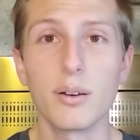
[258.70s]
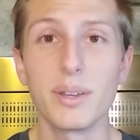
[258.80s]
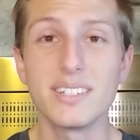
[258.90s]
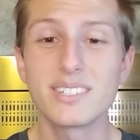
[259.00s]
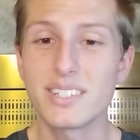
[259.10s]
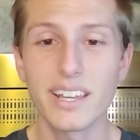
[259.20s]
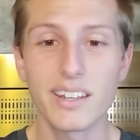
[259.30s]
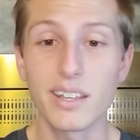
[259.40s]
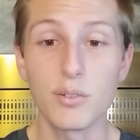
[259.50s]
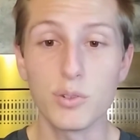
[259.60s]
Instead,
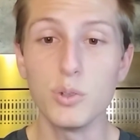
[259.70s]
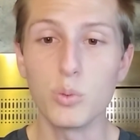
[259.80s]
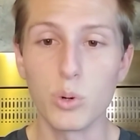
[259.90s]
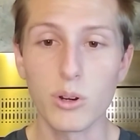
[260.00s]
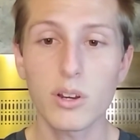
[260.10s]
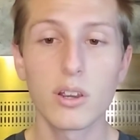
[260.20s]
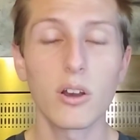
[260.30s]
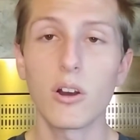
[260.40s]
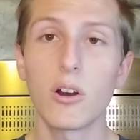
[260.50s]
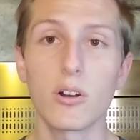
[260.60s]
if you work
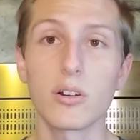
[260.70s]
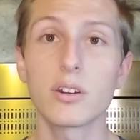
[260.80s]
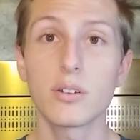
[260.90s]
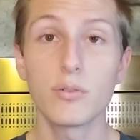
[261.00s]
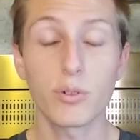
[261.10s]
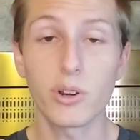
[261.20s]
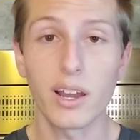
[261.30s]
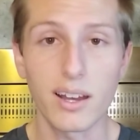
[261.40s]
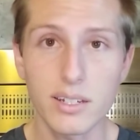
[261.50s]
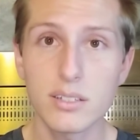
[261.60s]
hard for
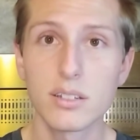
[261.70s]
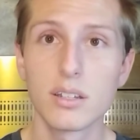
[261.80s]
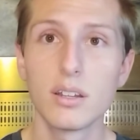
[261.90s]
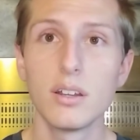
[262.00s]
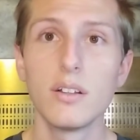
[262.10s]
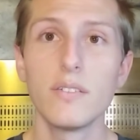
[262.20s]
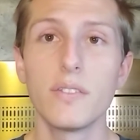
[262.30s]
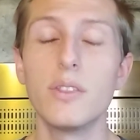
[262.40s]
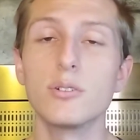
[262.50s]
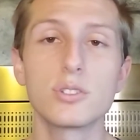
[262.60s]
God,
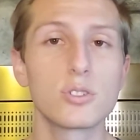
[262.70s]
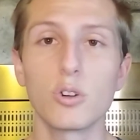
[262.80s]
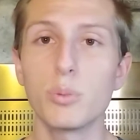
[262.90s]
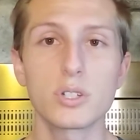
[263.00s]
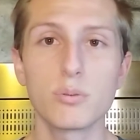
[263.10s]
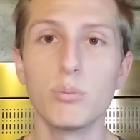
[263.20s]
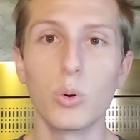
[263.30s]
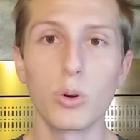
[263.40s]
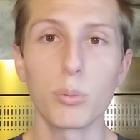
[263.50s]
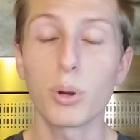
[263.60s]
there's so much
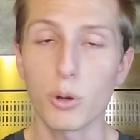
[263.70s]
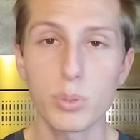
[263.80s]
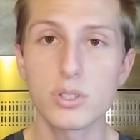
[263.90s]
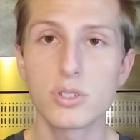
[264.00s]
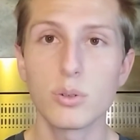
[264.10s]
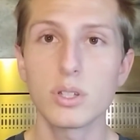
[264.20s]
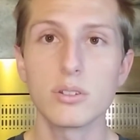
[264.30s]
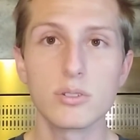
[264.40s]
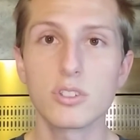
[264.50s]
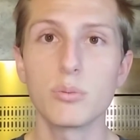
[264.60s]
more purpose to it.
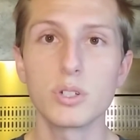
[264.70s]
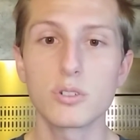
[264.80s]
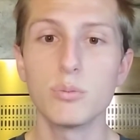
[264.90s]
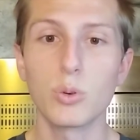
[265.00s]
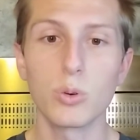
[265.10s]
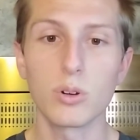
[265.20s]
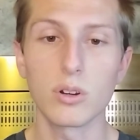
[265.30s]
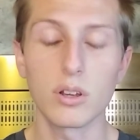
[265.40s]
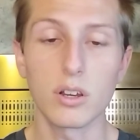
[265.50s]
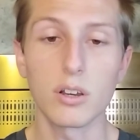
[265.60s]
There's so much more
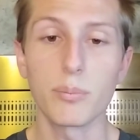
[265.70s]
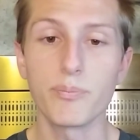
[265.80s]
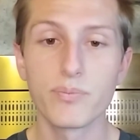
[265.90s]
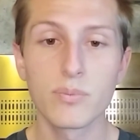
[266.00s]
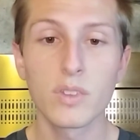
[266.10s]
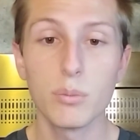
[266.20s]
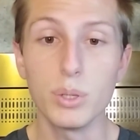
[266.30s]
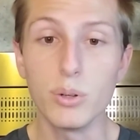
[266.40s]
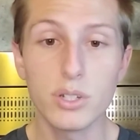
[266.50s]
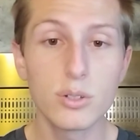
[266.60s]

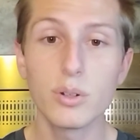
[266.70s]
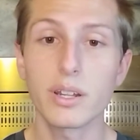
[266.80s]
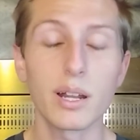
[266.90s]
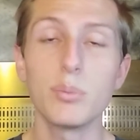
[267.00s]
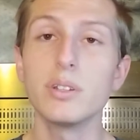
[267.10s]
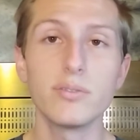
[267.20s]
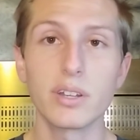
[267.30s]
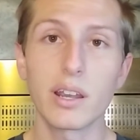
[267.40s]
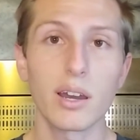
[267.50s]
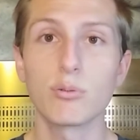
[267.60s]
beauty to it, and I believe
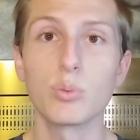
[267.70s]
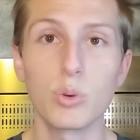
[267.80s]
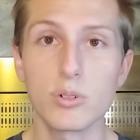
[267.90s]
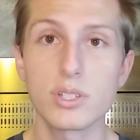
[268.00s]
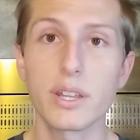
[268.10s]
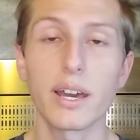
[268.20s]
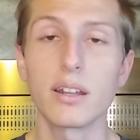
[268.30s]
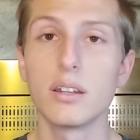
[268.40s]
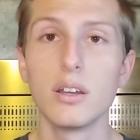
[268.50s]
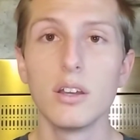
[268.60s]
that God rewards that.
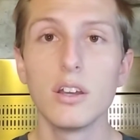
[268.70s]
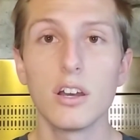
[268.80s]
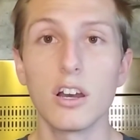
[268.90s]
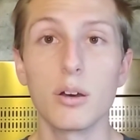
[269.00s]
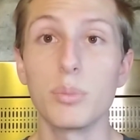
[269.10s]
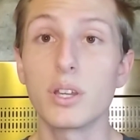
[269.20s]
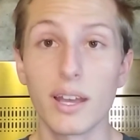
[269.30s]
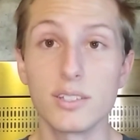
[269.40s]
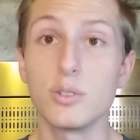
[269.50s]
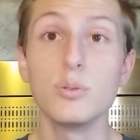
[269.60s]

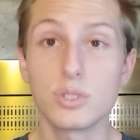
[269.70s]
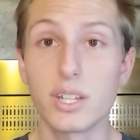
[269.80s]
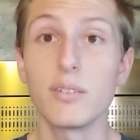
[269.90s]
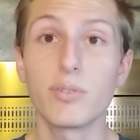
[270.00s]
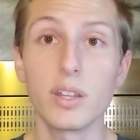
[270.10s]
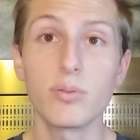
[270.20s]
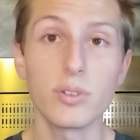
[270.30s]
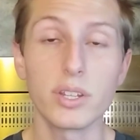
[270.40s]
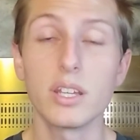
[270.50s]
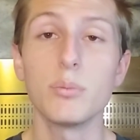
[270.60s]
As you stay faithful
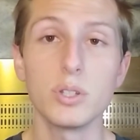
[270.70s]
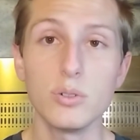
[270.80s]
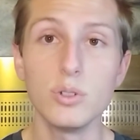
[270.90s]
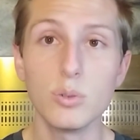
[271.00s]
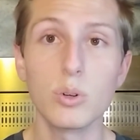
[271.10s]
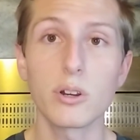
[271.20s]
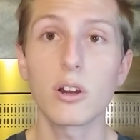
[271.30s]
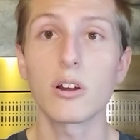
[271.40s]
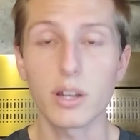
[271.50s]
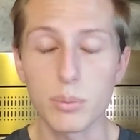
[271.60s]
to Him and you do work
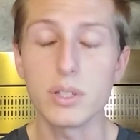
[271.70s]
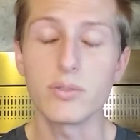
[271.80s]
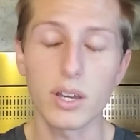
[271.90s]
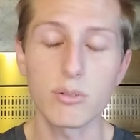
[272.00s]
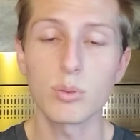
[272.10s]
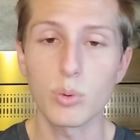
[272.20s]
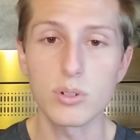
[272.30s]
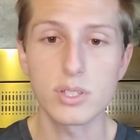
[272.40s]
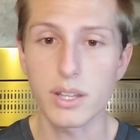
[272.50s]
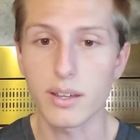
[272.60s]
hard, I believe God rewards